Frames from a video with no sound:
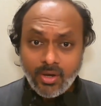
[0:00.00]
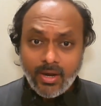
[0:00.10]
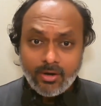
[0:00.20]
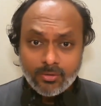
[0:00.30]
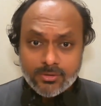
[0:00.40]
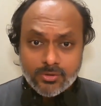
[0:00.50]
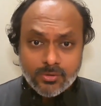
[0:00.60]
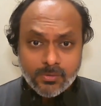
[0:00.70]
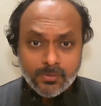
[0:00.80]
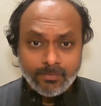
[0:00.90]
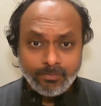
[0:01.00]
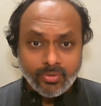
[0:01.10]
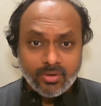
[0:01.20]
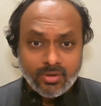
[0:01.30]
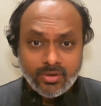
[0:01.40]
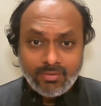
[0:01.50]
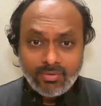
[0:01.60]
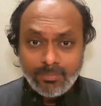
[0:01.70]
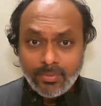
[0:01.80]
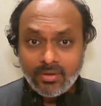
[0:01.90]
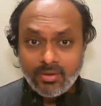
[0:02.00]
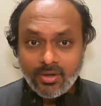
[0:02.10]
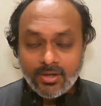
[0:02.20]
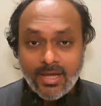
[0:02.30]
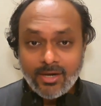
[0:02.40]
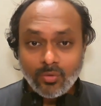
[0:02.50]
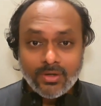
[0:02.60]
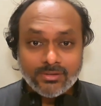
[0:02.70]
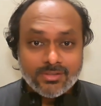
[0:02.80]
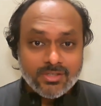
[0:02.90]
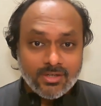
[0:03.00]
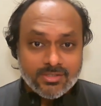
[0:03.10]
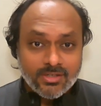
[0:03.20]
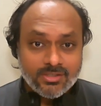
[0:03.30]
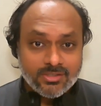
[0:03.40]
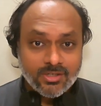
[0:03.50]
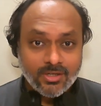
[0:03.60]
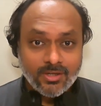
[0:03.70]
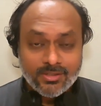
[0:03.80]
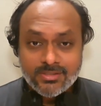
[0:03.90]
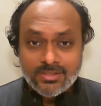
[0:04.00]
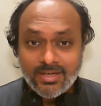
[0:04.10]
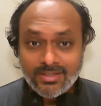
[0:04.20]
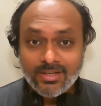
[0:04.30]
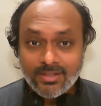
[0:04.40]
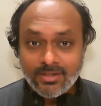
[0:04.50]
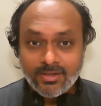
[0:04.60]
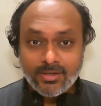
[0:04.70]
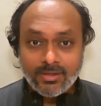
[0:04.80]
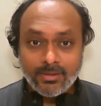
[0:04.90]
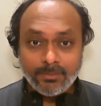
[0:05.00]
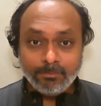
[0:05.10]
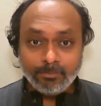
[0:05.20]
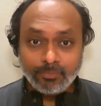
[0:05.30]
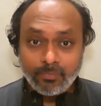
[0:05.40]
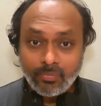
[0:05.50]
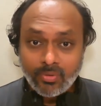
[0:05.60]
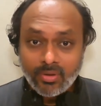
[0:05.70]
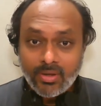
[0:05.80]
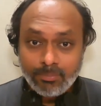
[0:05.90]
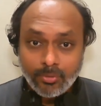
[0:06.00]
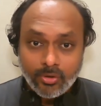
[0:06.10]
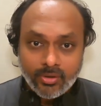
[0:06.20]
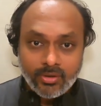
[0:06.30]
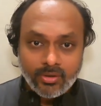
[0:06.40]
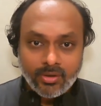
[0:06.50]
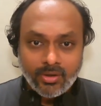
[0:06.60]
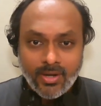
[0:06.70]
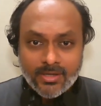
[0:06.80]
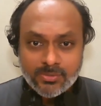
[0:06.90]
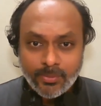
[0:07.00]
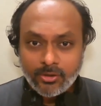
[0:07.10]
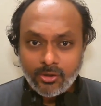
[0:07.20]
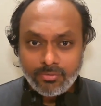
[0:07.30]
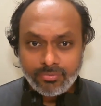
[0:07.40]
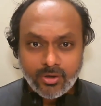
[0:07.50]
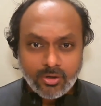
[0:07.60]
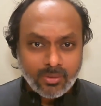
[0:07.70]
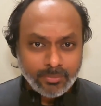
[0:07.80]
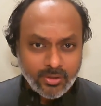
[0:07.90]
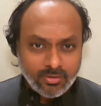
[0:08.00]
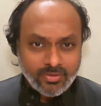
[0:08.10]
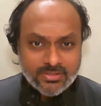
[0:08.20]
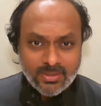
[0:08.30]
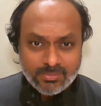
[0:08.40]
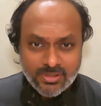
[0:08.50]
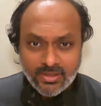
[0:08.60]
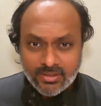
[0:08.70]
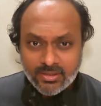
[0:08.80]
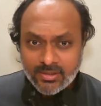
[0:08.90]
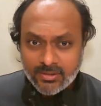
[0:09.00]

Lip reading: And also developing calculation skill sets is yet another important aspect of competitive exams like